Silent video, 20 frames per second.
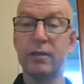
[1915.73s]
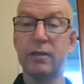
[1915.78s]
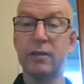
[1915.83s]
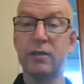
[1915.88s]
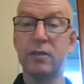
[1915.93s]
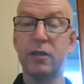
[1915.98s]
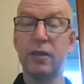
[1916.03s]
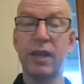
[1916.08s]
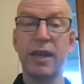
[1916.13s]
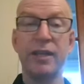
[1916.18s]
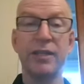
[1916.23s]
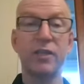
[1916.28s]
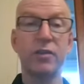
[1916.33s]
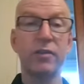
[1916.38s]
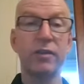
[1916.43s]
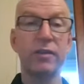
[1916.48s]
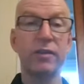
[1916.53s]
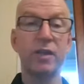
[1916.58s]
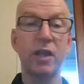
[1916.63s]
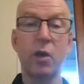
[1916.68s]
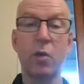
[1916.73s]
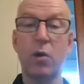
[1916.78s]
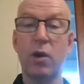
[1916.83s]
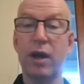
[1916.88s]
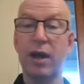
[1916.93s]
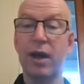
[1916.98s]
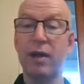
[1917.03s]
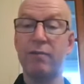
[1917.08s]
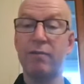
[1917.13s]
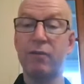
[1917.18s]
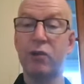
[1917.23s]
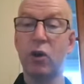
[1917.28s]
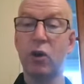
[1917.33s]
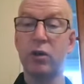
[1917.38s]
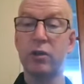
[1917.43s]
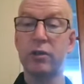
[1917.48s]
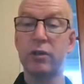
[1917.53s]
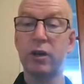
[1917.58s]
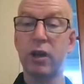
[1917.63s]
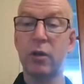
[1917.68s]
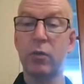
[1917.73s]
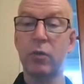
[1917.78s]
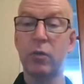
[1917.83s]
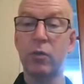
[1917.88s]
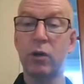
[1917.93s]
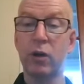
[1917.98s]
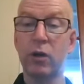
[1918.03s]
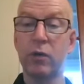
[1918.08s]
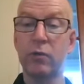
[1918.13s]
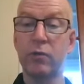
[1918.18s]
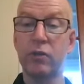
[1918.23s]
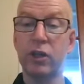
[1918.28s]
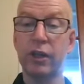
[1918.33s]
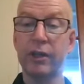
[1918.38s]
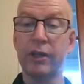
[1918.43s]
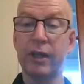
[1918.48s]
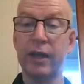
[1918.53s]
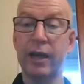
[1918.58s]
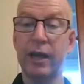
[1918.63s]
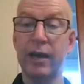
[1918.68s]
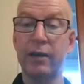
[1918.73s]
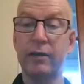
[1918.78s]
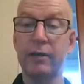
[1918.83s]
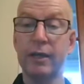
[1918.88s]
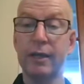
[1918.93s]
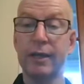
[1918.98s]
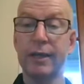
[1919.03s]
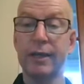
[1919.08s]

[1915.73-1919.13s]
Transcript: So the answer is no, I have not. I will go and check that out.